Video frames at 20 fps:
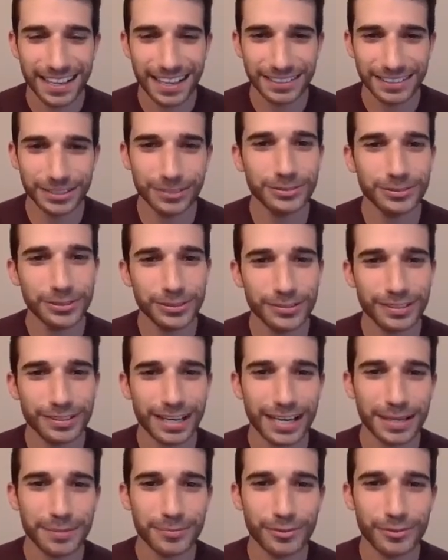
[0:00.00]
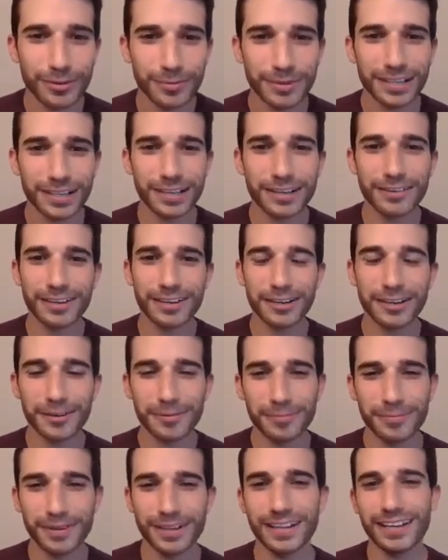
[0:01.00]
Don't do that anymore in my career,
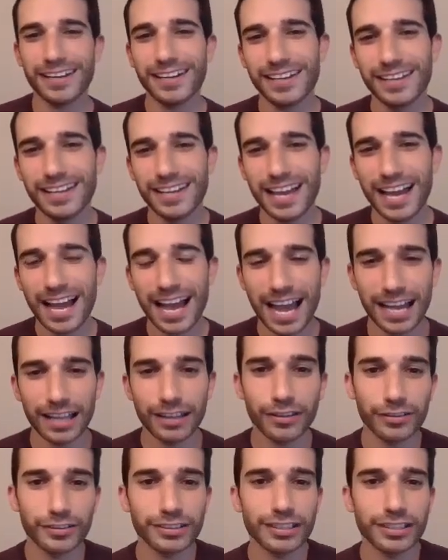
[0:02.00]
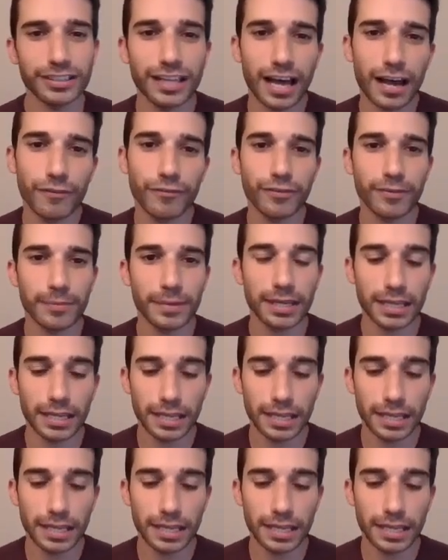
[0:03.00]
but I learned a lot from it.